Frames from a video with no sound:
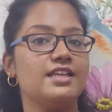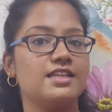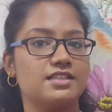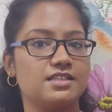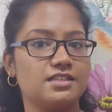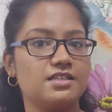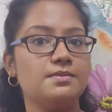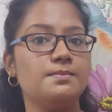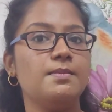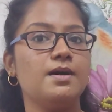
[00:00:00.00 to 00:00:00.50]

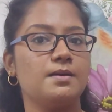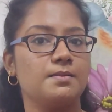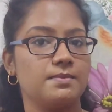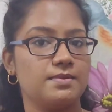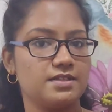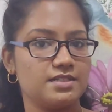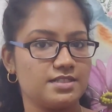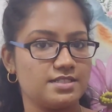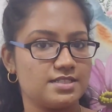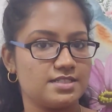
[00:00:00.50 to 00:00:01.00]
idu
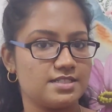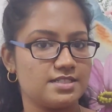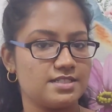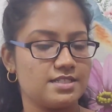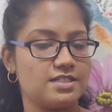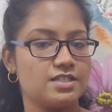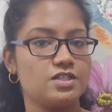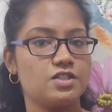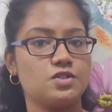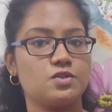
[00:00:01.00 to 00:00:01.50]
bubbles."
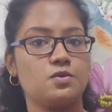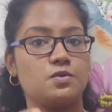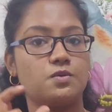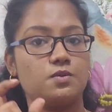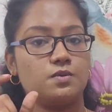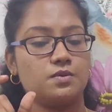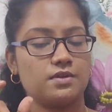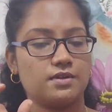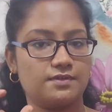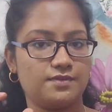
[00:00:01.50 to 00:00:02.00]
So
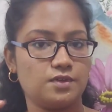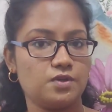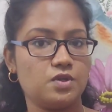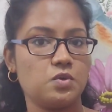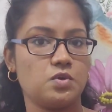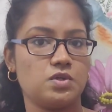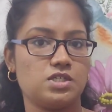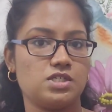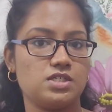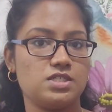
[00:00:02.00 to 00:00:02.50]
if you
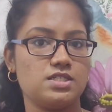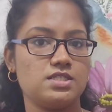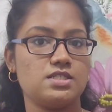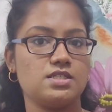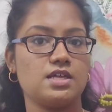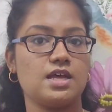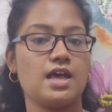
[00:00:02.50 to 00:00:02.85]
notice,